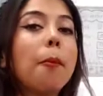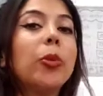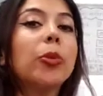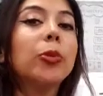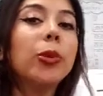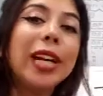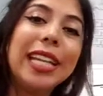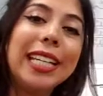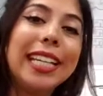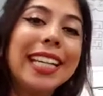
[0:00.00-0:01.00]

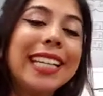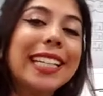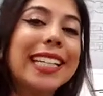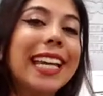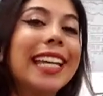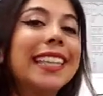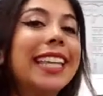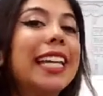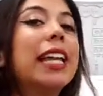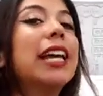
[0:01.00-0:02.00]
break it, and
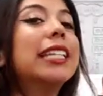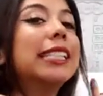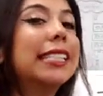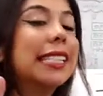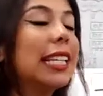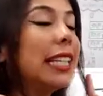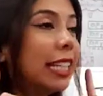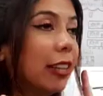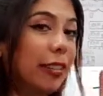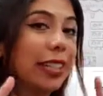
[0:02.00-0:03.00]
then
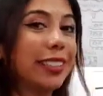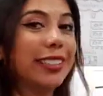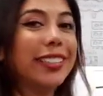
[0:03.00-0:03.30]
hear it.